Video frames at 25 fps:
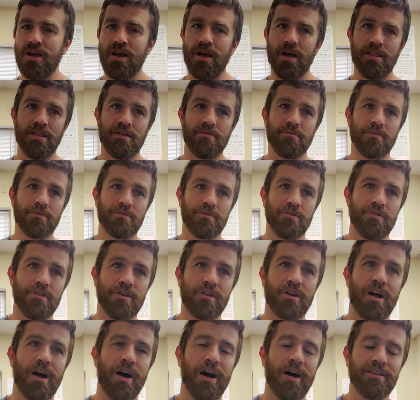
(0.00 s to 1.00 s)
and then we'll do the
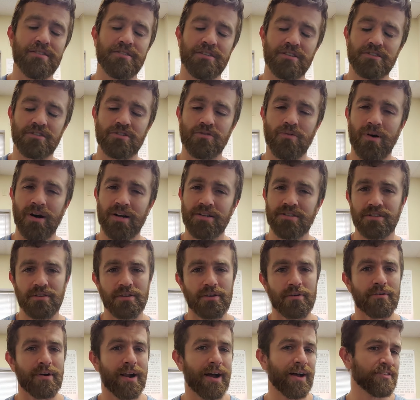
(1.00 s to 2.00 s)
caustic squats and the
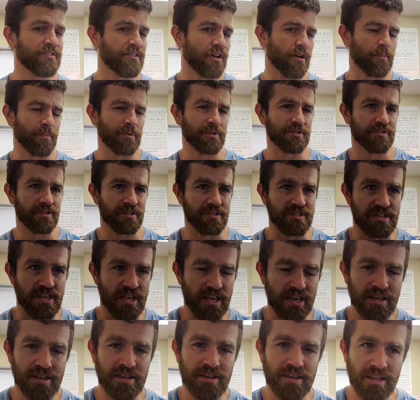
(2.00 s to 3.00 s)
grasshoppers
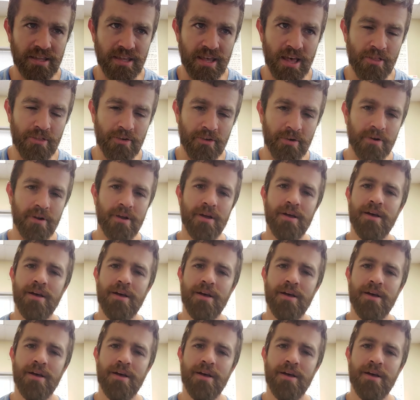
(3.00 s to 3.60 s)
again together.